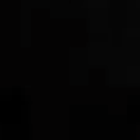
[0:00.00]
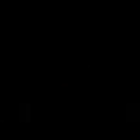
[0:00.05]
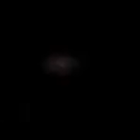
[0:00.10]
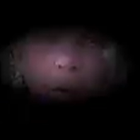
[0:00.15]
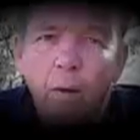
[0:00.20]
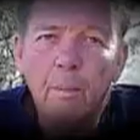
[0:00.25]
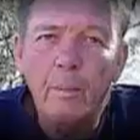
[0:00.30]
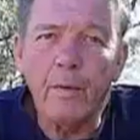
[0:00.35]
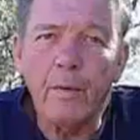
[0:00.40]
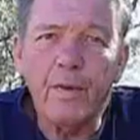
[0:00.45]

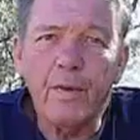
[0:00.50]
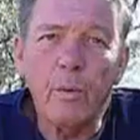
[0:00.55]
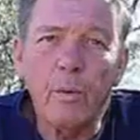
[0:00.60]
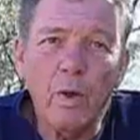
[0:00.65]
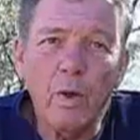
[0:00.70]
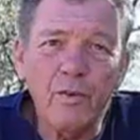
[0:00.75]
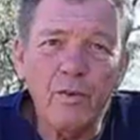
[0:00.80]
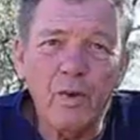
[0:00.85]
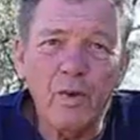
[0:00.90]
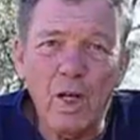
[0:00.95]
But there was
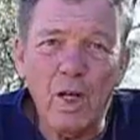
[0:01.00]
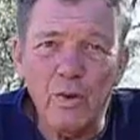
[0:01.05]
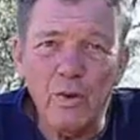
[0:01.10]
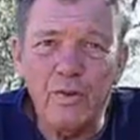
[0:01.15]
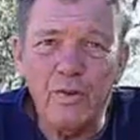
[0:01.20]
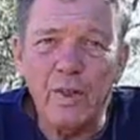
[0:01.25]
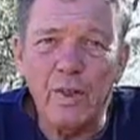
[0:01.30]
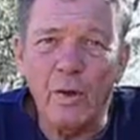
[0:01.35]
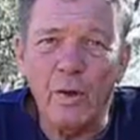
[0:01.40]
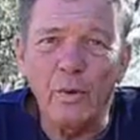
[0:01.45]

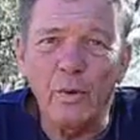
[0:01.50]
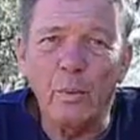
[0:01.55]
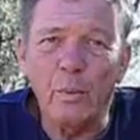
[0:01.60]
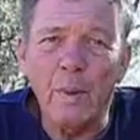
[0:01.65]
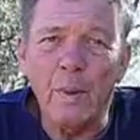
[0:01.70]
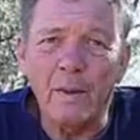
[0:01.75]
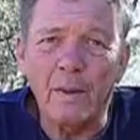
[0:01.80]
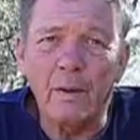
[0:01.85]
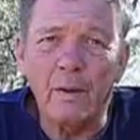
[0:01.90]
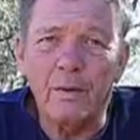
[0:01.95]
lodestone or
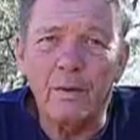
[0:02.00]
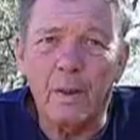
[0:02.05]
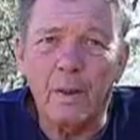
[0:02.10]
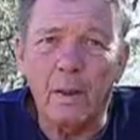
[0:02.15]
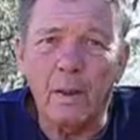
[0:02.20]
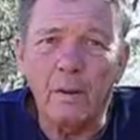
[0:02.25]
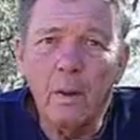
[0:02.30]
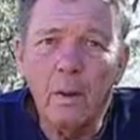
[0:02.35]
magnetite,